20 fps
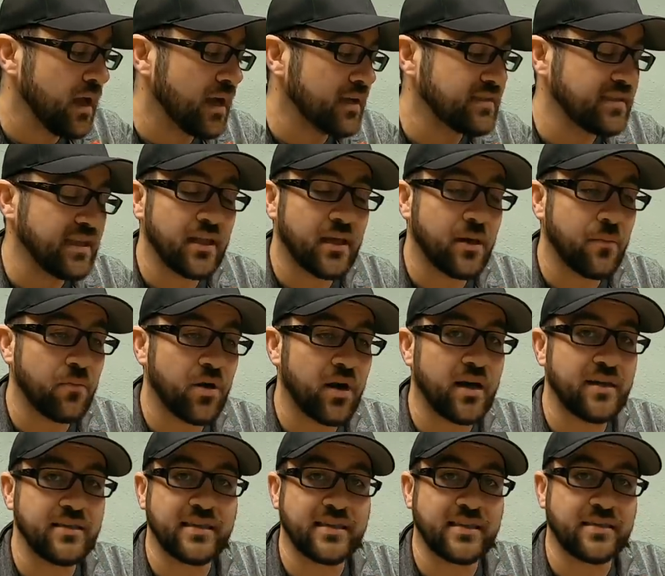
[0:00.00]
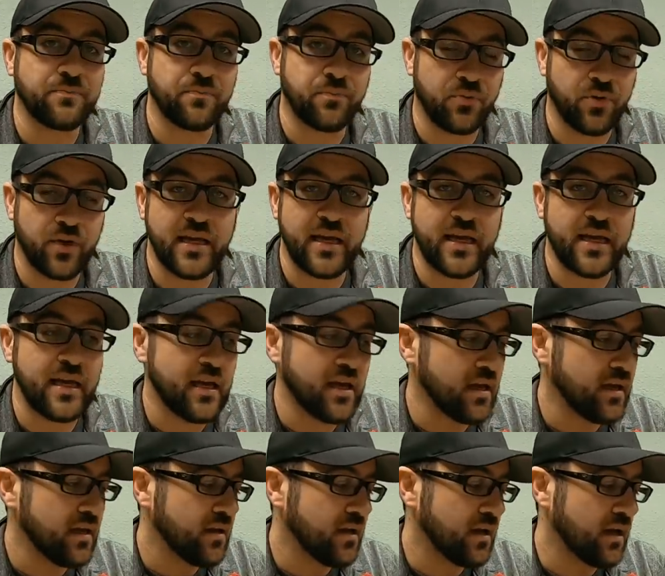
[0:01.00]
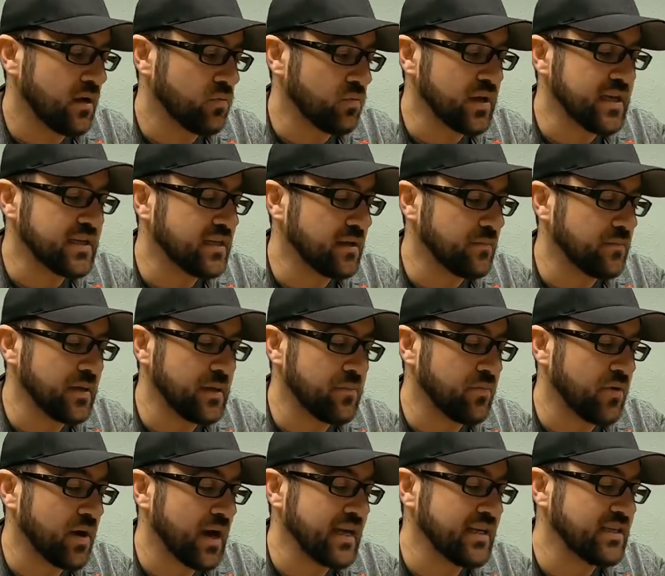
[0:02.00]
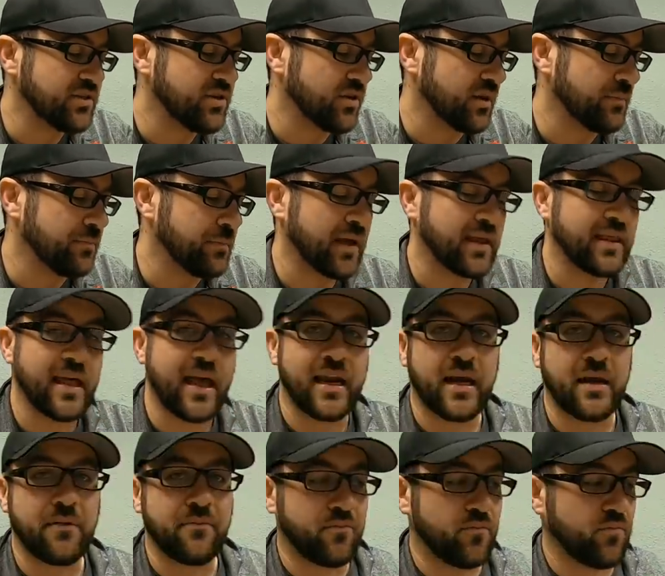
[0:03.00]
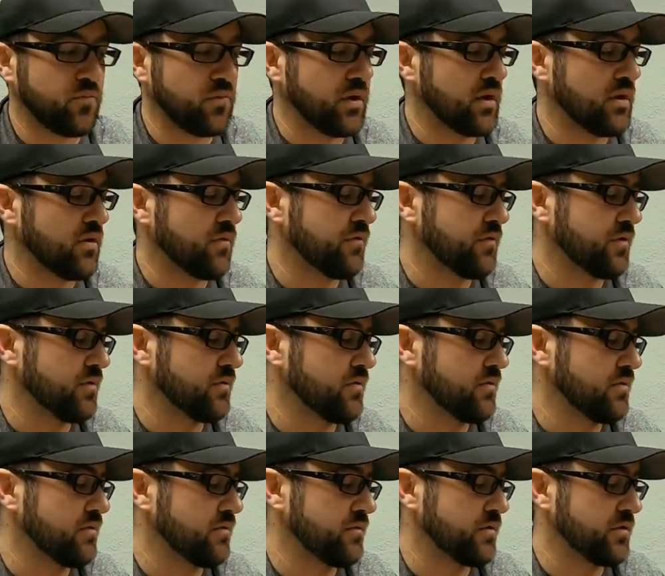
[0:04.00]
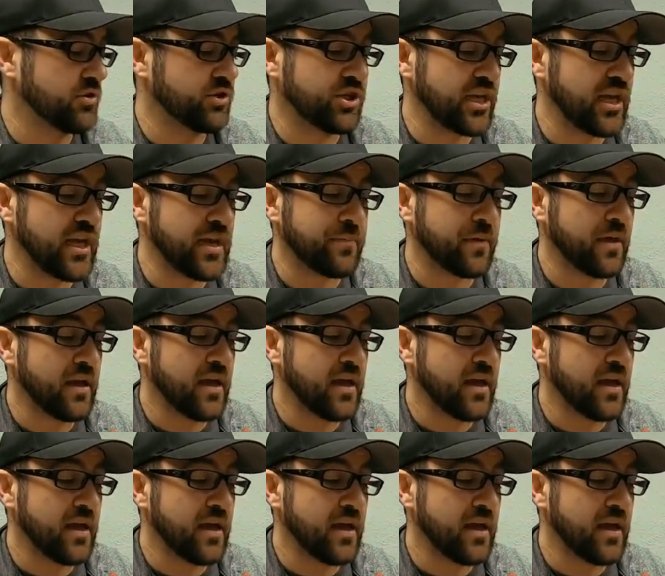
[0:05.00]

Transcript: silica bronze is pretty reasonably priced. You can pick that up, you know, for cheap.